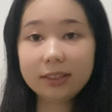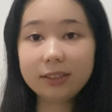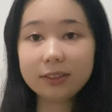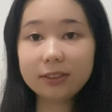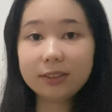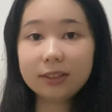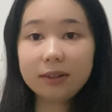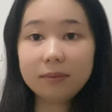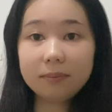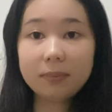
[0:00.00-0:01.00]
to
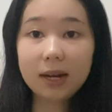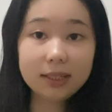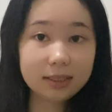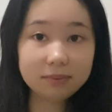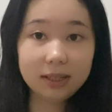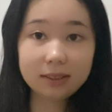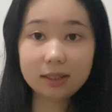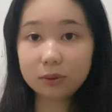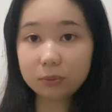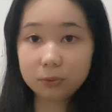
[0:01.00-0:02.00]
buy something
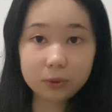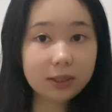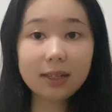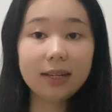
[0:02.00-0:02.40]
that's really